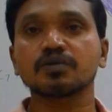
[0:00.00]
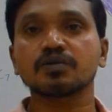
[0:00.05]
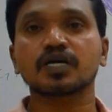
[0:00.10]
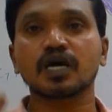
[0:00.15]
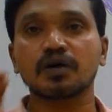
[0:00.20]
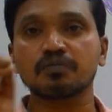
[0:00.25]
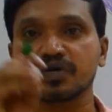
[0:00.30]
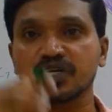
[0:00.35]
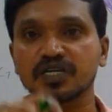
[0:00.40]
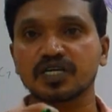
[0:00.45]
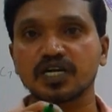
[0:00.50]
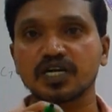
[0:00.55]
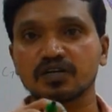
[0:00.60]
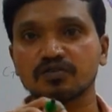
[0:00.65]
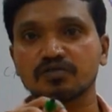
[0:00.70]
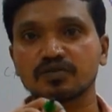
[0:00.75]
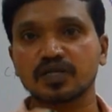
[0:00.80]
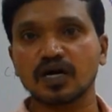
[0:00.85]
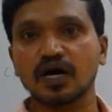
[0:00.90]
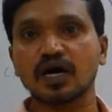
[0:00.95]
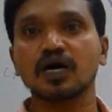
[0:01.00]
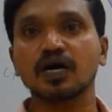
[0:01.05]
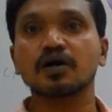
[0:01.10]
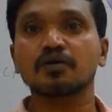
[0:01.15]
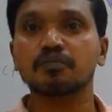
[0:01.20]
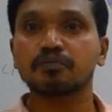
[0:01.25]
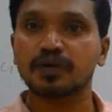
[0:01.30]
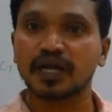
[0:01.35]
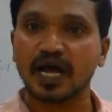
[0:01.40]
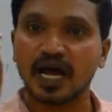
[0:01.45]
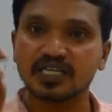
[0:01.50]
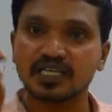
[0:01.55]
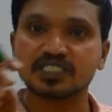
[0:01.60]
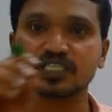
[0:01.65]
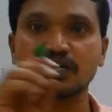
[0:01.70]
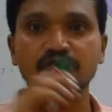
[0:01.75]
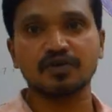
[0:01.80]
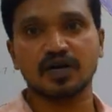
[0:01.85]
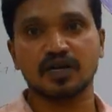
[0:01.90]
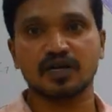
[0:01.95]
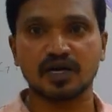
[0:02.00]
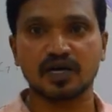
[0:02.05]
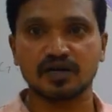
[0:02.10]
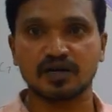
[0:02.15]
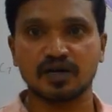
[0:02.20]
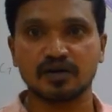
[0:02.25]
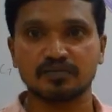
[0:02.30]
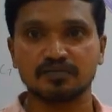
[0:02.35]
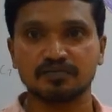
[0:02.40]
be communicated with the branch of ulnar nerve.